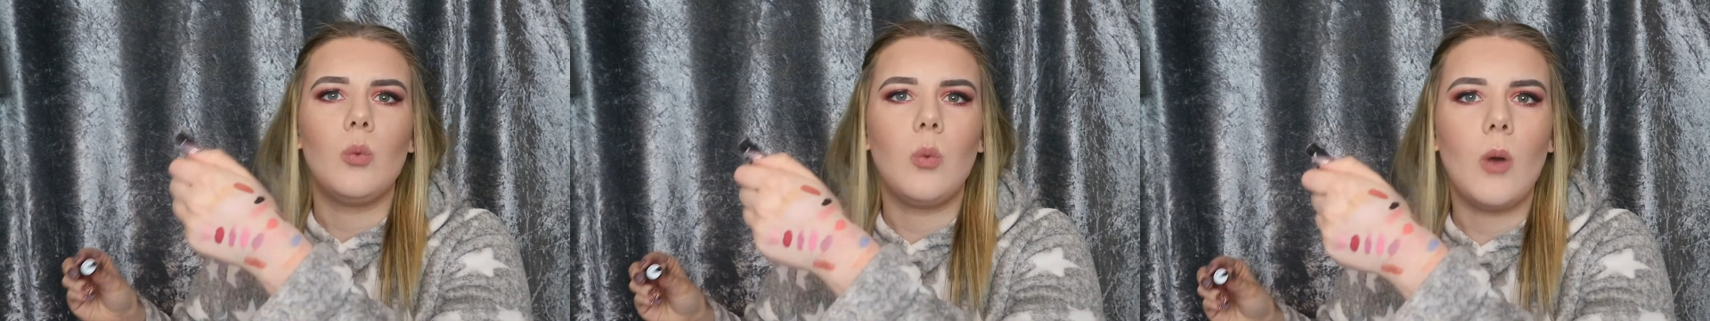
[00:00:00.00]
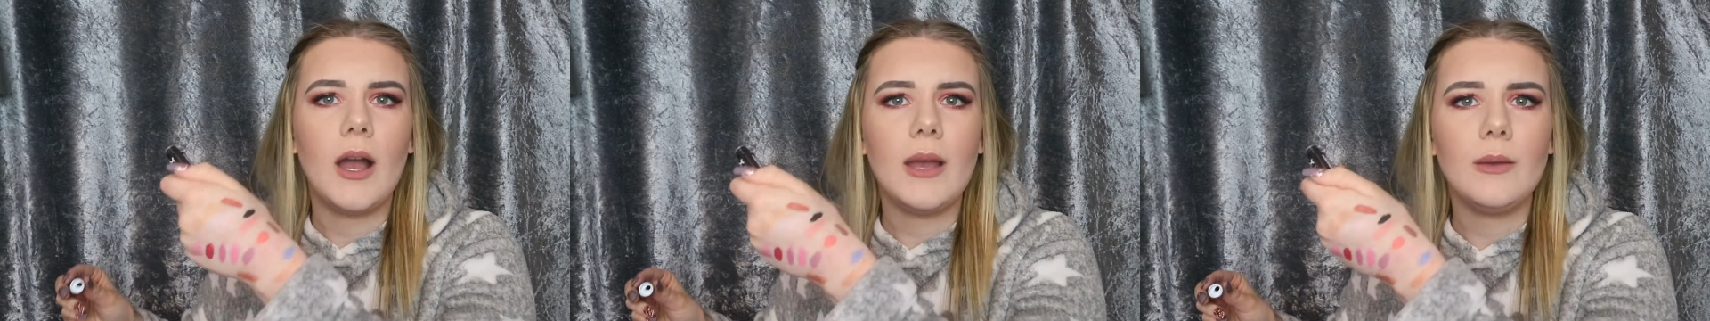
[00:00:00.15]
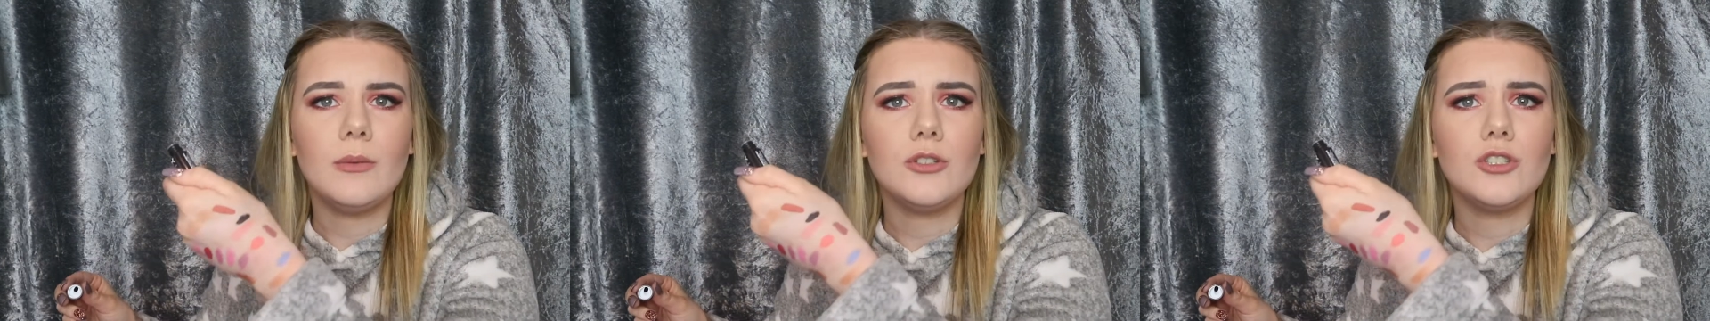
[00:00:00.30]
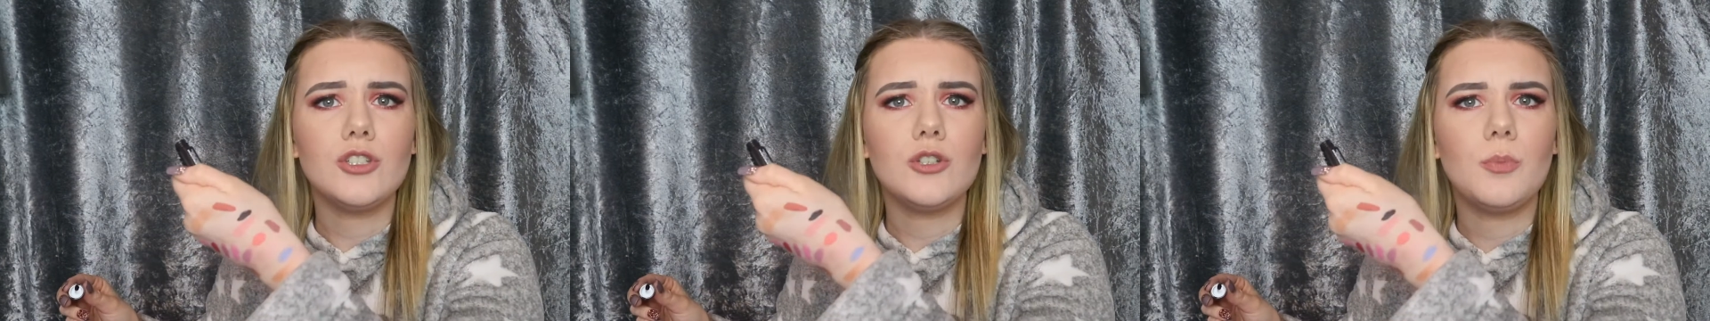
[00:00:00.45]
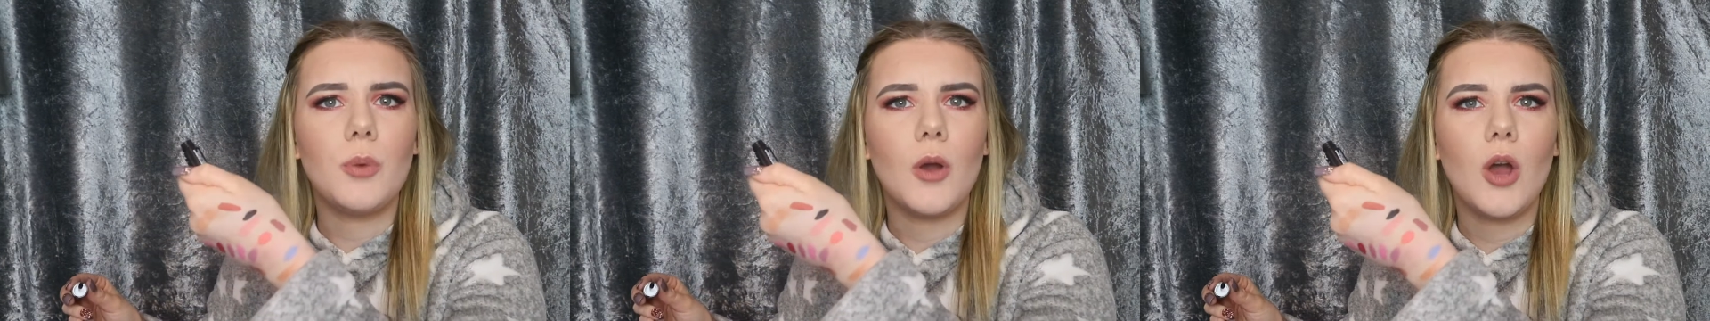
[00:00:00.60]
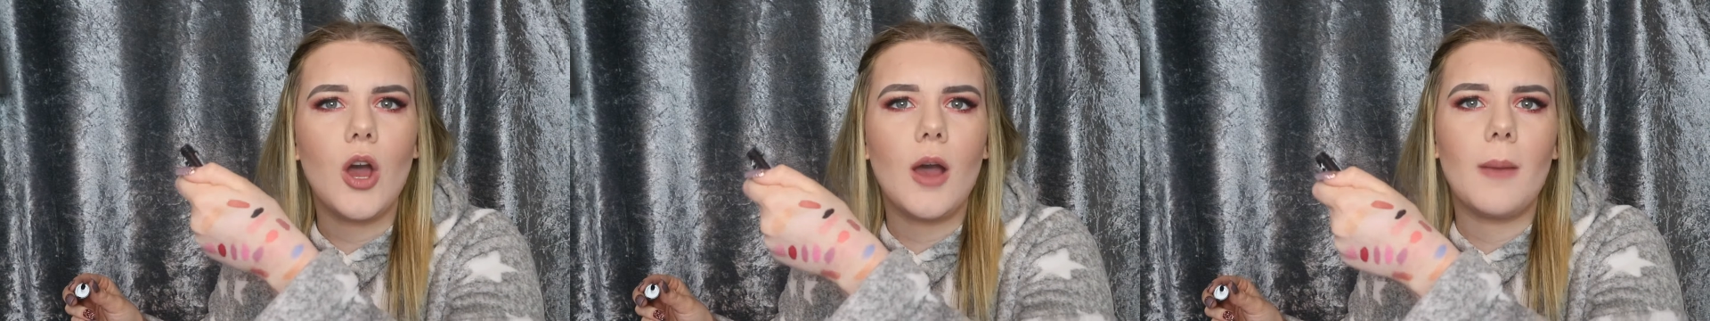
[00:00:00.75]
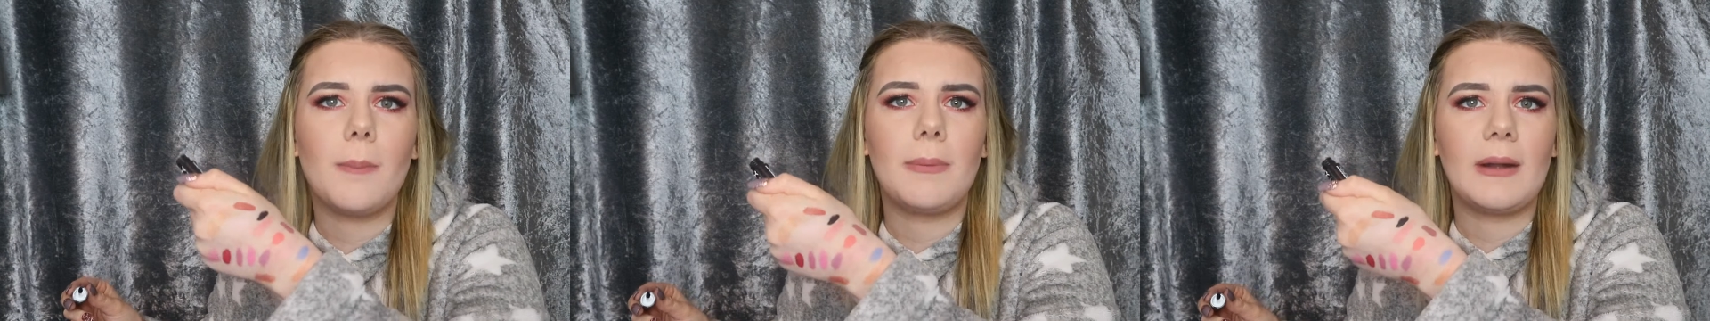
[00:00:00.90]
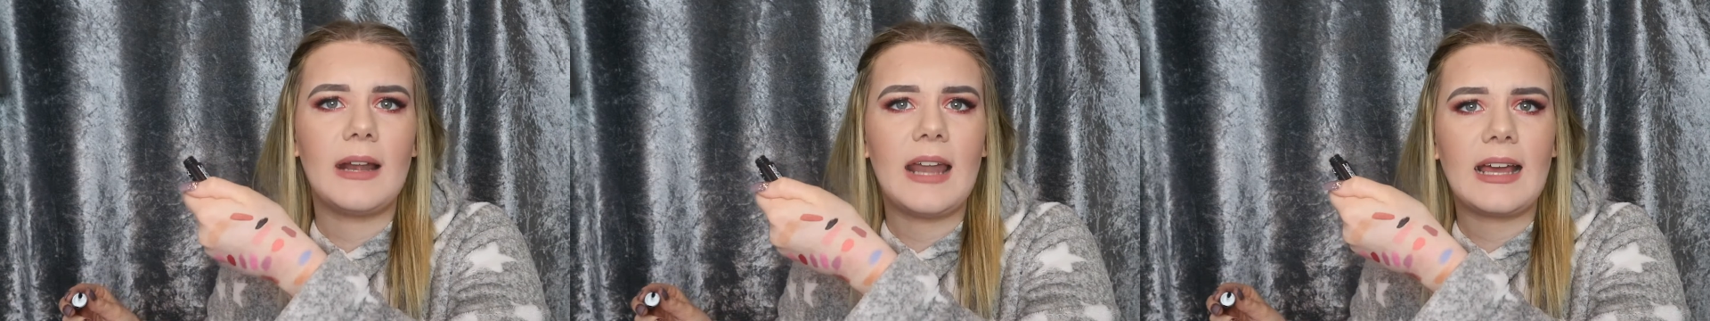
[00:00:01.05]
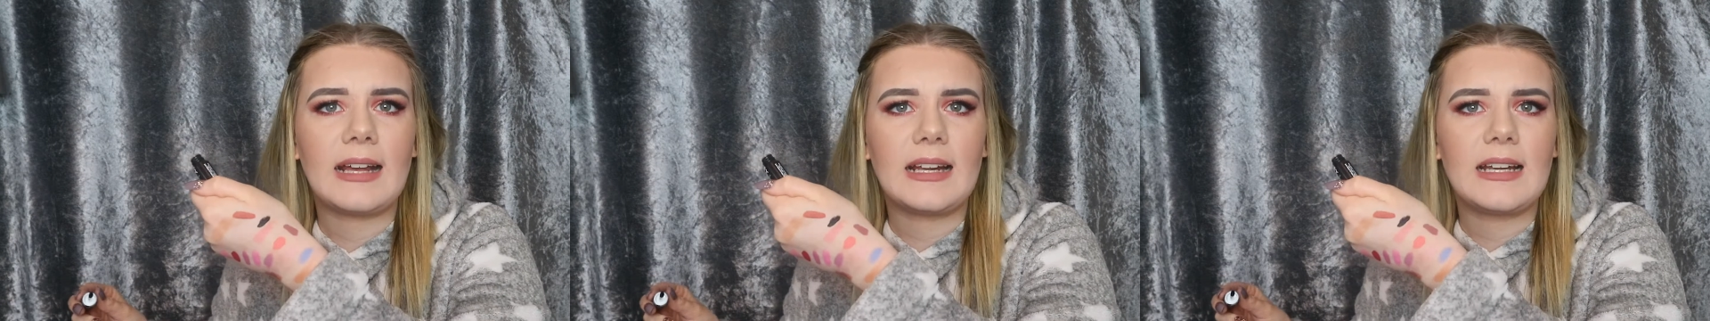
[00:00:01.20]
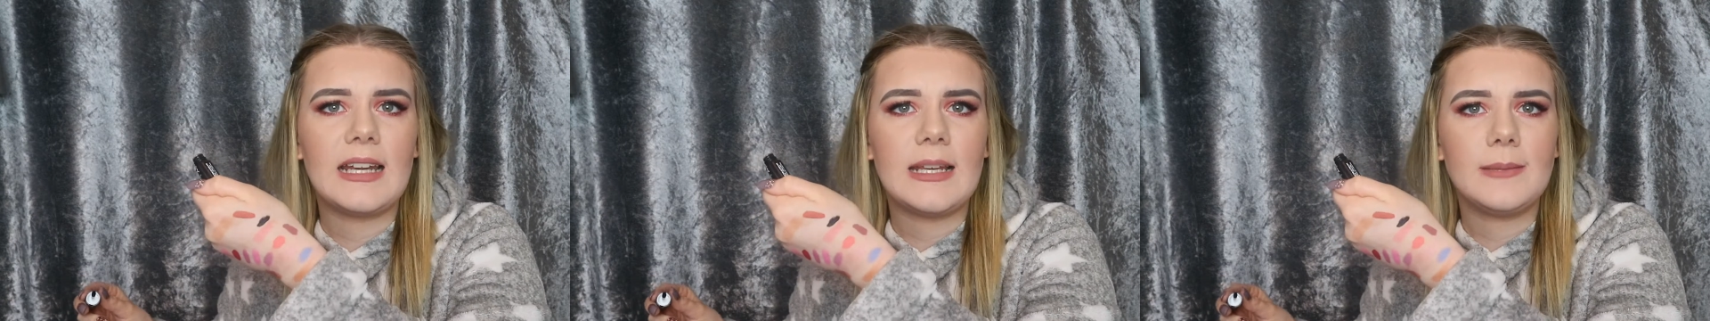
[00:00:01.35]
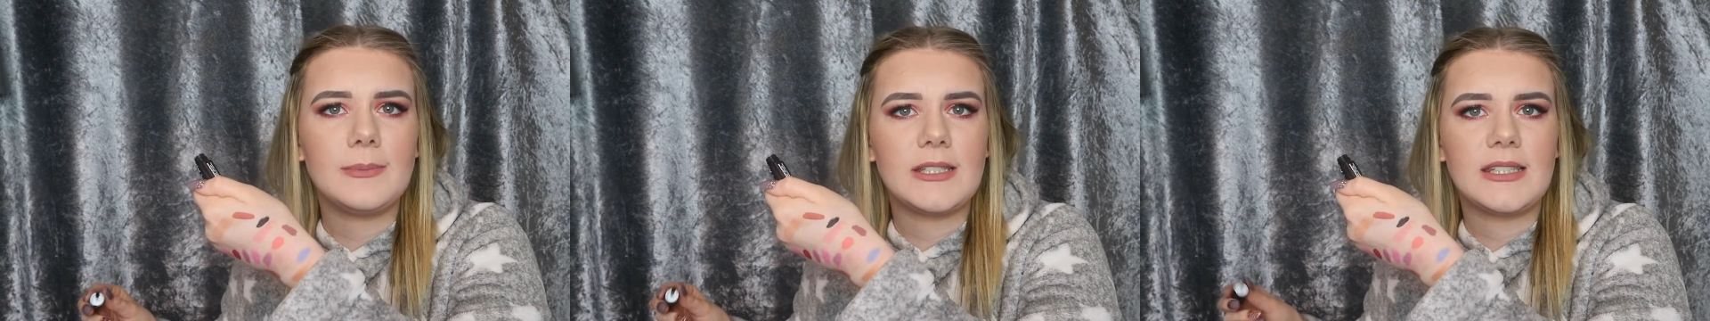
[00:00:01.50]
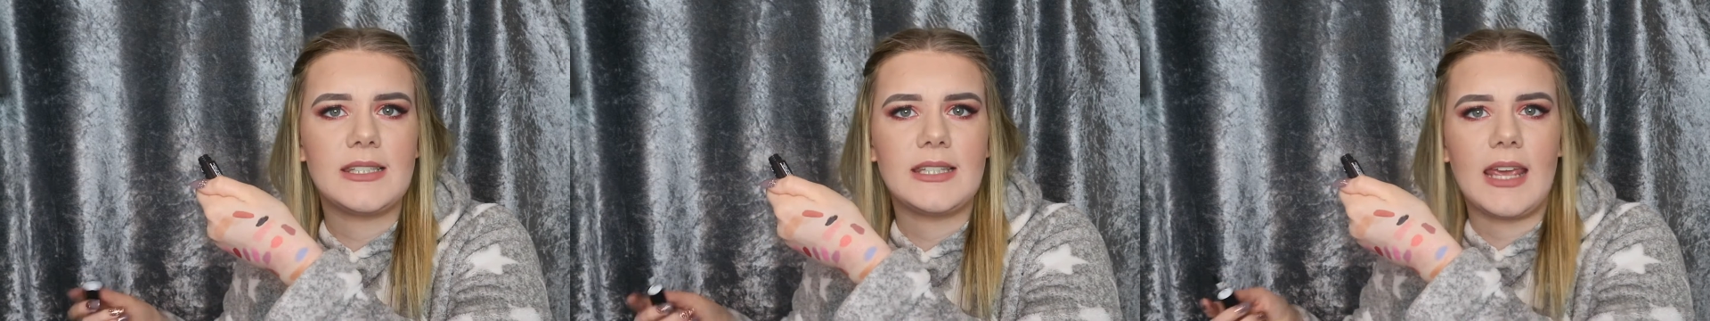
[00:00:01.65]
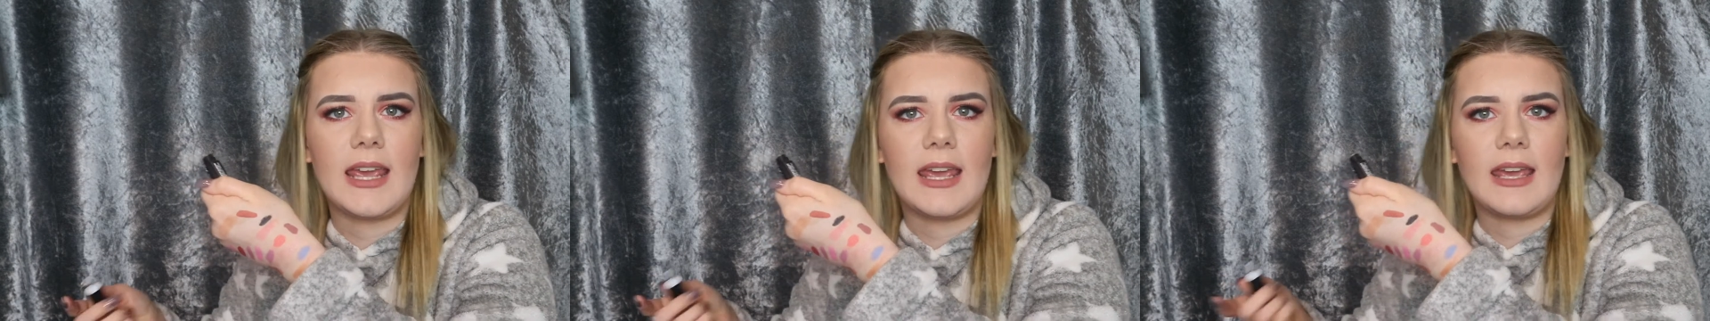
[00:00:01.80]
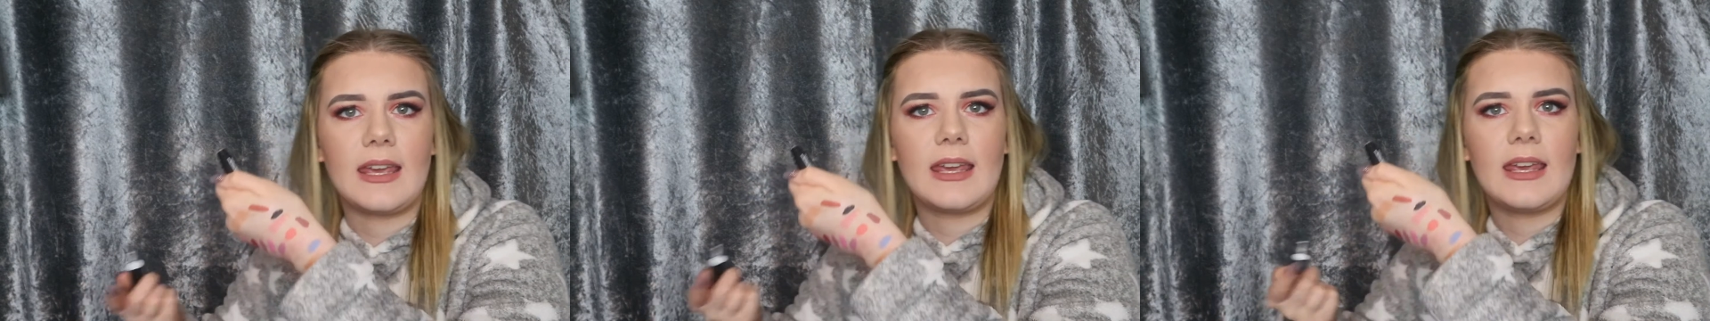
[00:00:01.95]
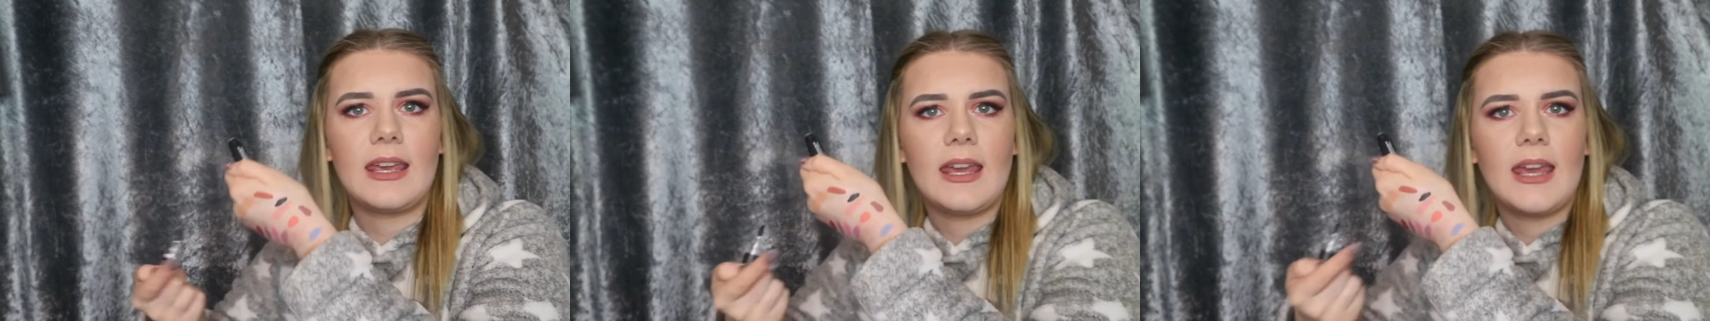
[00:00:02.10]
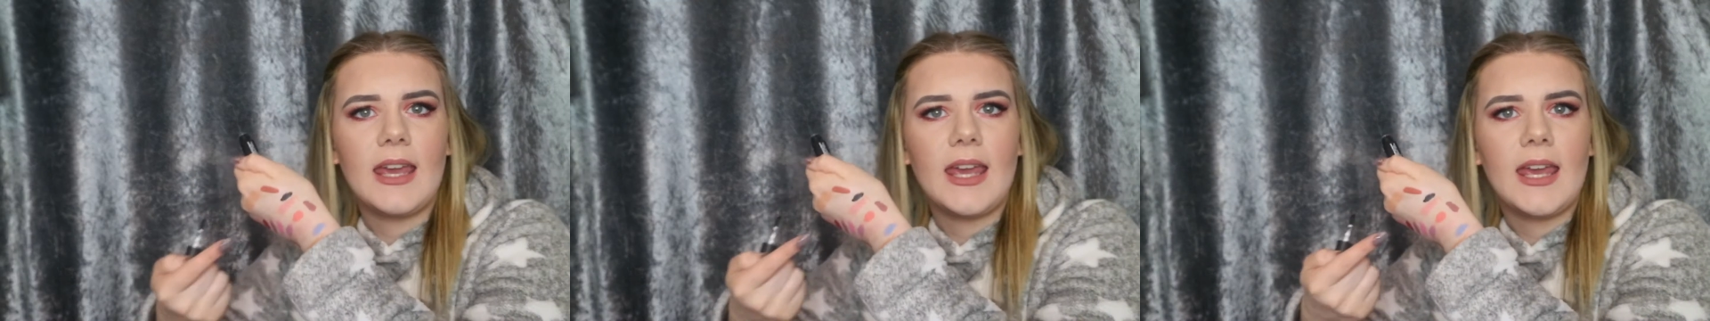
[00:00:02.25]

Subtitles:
Why would you put a black lipstick